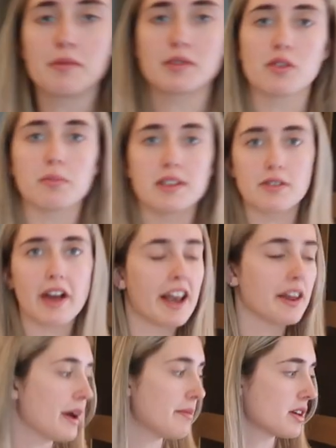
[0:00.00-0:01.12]
would normally do it
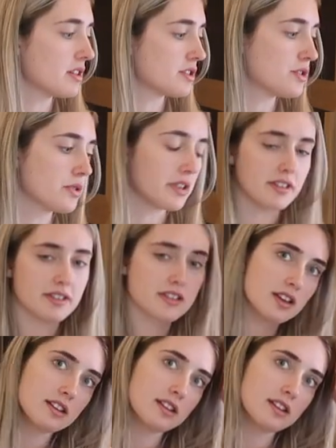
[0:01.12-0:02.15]
anyway because Jordan's...